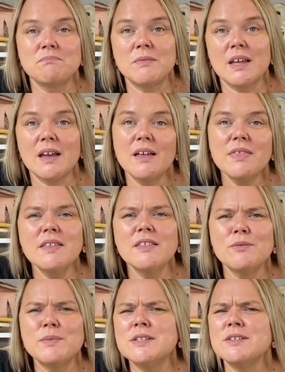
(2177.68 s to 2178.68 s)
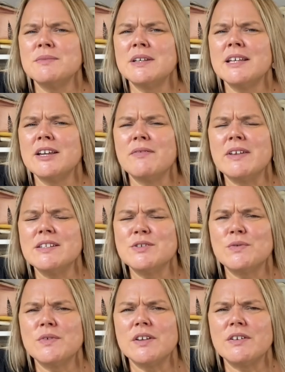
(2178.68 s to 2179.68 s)
yeah, I think there'll be some knitting events
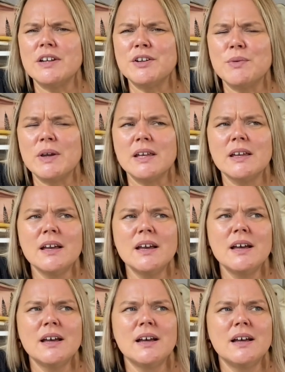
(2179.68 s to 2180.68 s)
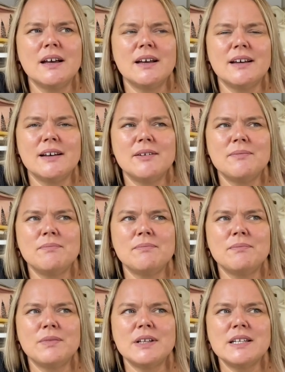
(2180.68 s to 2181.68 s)
over there anyway,
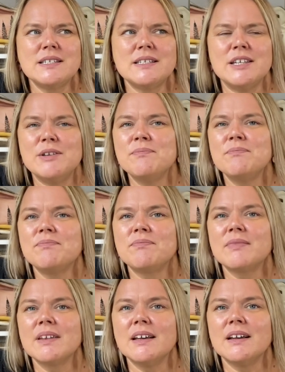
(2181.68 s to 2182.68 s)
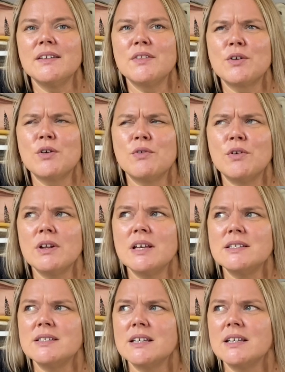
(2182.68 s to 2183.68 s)
but let's see. The corona
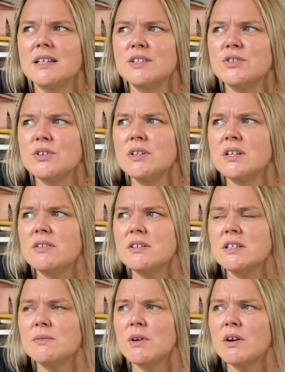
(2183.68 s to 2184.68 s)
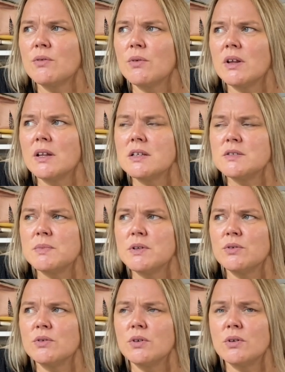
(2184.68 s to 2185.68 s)
has taken a turn here in Denmark. It has
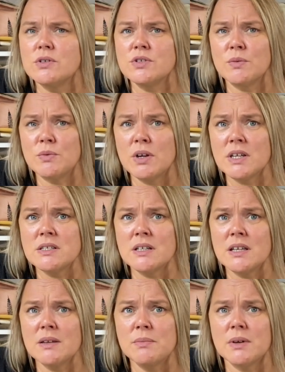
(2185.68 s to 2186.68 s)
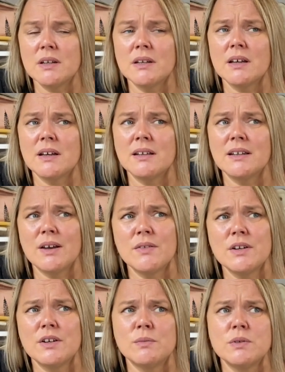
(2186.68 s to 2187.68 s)
been good all summer actually, but now
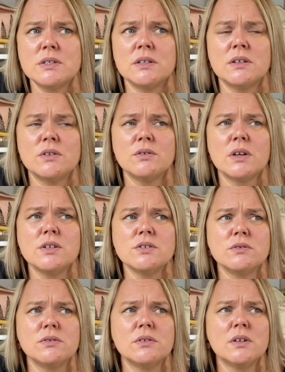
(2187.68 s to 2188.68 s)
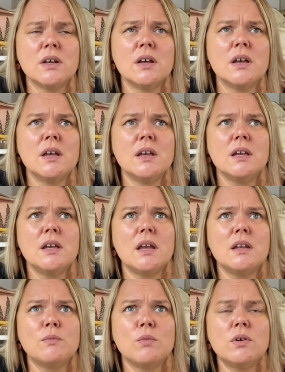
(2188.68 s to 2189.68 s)
the numbers are not looking so good
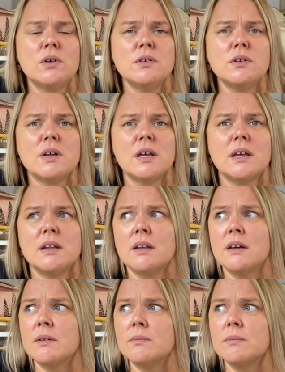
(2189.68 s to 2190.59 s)
anymore, and